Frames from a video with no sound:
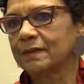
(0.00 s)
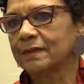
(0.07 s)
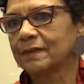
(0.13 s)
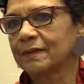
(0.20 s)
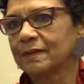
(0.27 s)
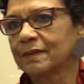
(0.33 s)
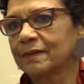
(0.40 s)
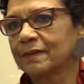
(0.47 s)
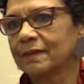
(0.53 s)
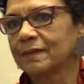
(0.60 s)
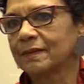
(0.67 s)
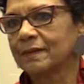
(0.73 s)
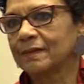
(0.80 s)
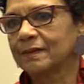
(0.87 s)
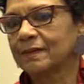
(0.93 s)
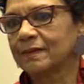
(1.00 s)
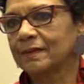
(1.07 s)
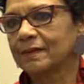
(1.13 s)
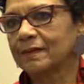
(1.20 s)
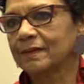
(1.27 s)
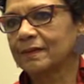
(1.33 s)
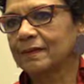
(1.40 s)
What do you think
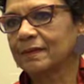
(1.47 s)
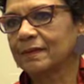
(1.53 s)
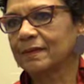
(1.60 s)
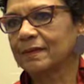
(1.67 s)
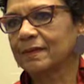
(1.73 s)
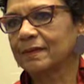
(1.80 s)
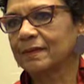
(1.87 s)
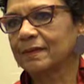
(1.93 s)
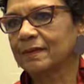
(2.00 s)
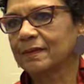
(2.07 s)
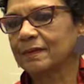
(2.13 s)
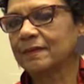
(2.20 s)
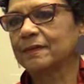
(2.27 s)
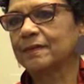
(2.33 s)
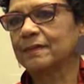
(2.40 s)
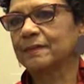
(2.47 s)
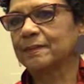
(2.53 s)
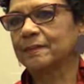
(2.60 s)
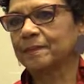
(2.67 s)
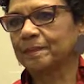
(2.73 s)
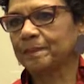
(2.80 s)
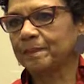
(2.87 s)
uh, makes
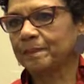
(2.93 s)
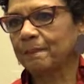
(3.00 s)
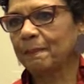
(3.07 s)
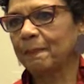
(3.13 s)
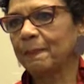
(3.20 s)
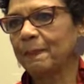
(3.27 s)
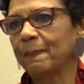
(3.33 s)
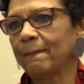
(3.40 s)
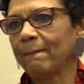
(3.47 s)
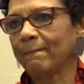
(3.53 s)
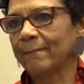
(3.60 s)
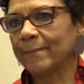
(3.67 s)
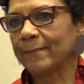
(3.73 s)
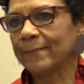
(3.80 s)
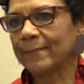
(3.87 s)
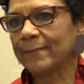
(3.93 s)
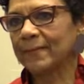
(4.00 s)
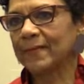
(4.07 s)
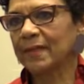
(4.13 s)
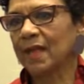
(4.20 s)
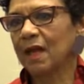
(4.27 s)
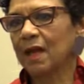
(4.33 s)
people focus more
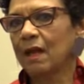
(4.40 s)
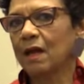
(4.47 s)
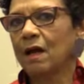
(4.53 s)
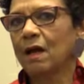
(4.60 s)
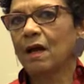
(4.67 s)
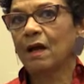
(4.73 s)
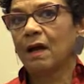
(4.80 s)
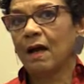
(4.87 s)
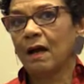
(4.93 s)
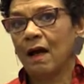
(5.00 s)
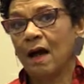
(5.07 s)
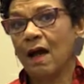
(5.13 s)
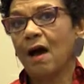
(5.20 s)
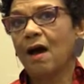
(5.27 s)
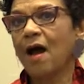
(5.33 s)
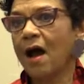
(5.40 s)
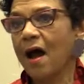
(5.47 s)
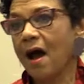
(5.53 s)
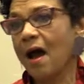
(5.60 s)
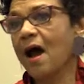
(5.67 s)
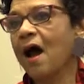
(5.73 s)
on the importance of what we do with our leads?